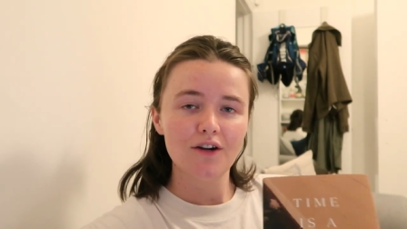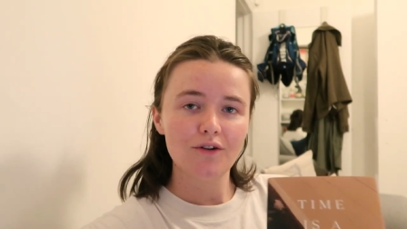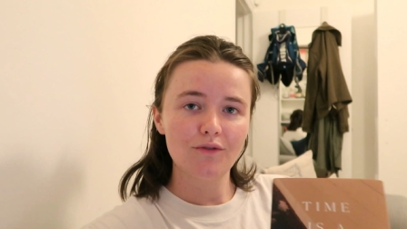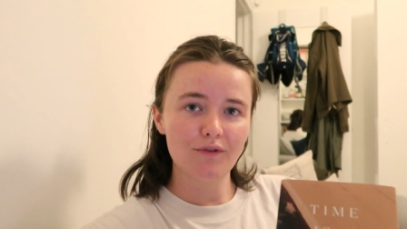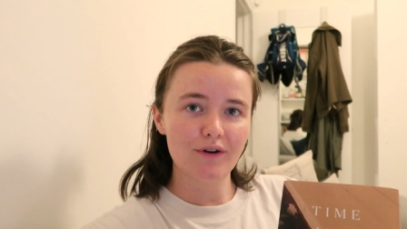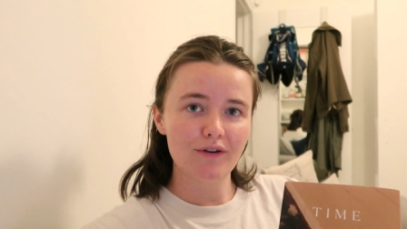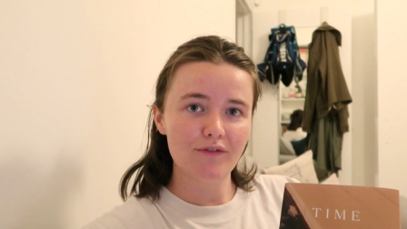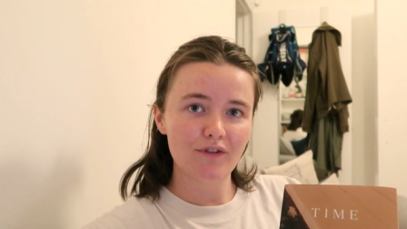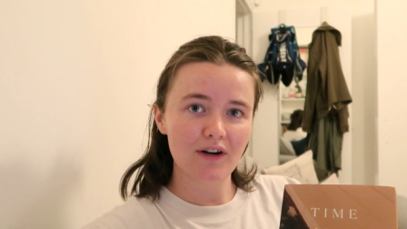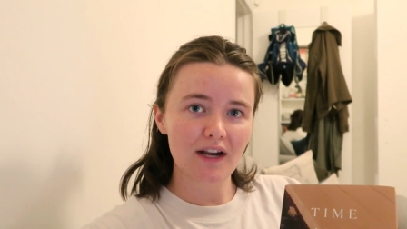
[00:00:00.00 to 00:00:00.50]

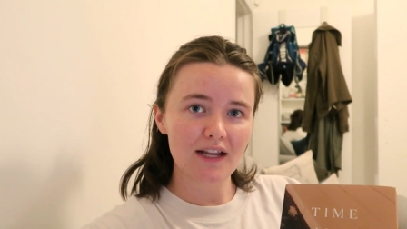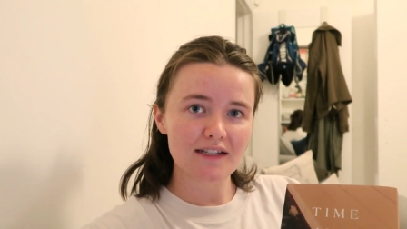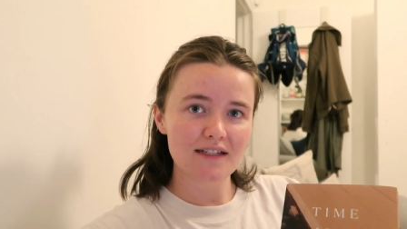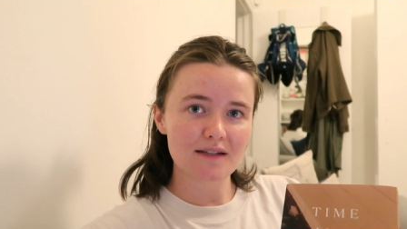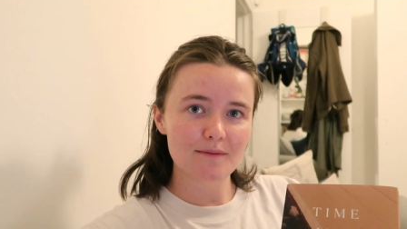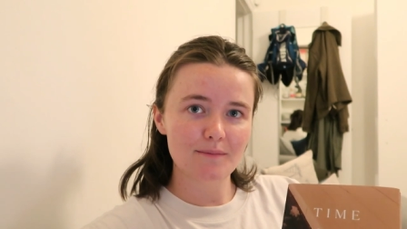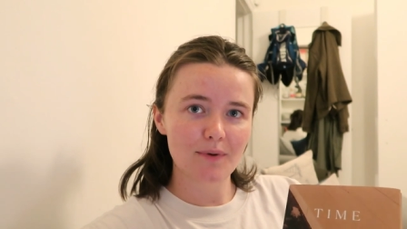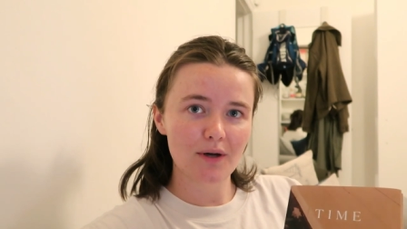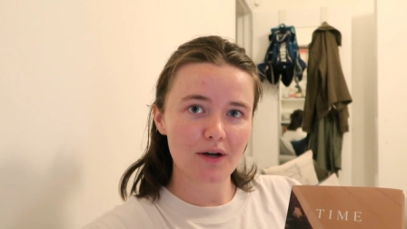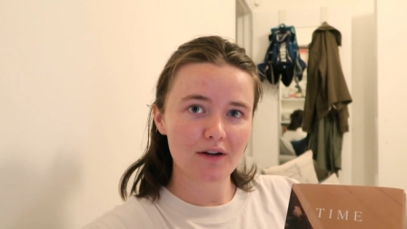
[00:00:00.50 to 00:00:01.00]
grief
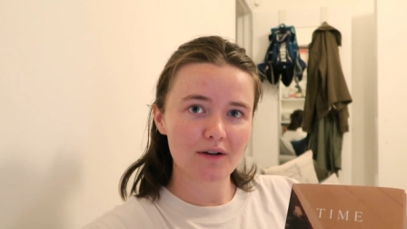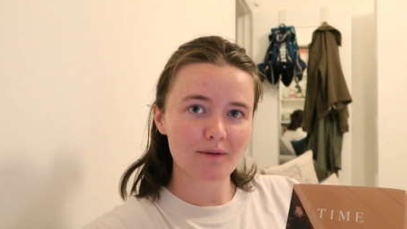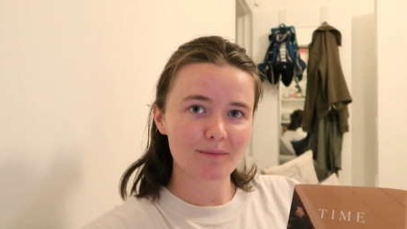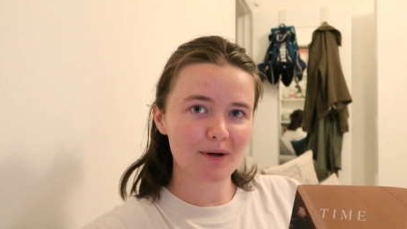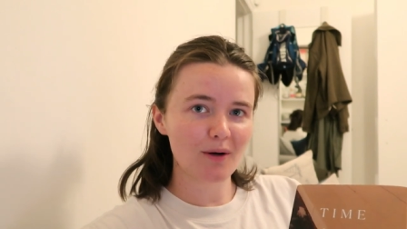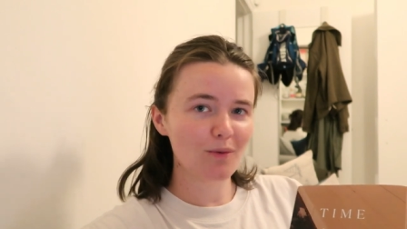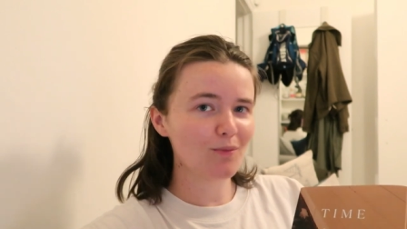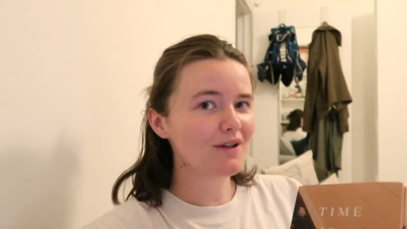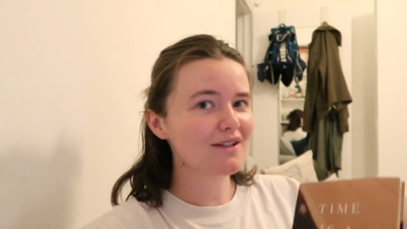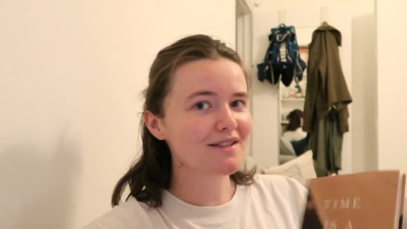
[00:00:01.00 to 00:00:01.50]
related book,
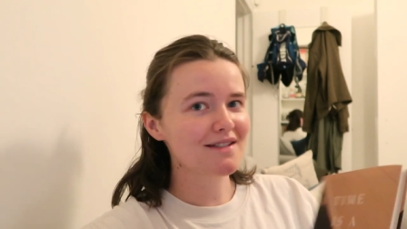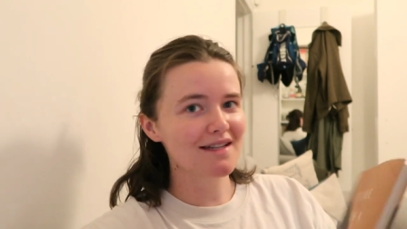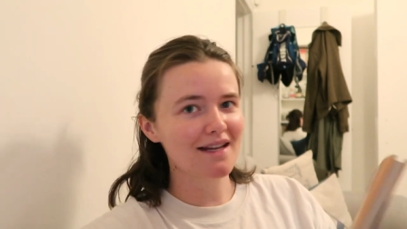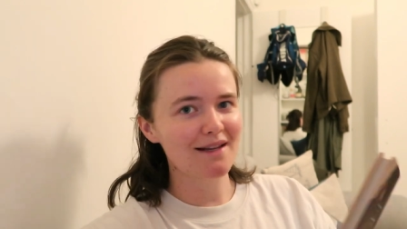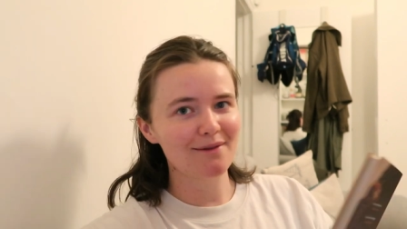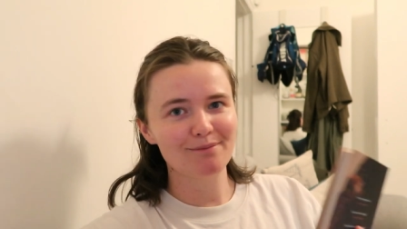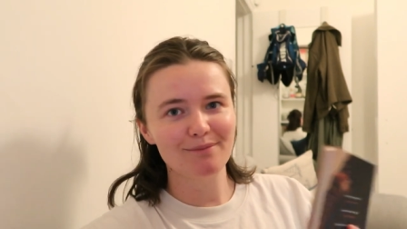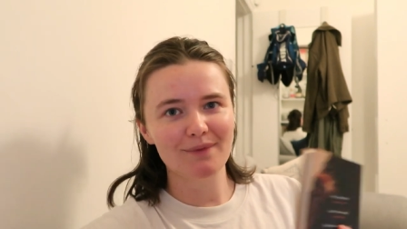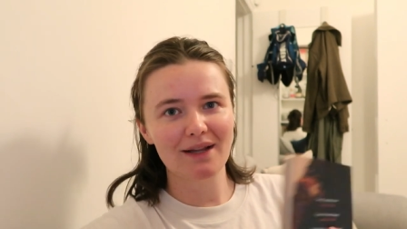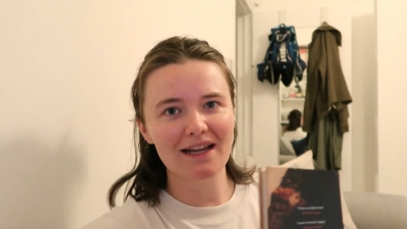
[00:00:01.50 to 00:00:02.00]
but we'll see.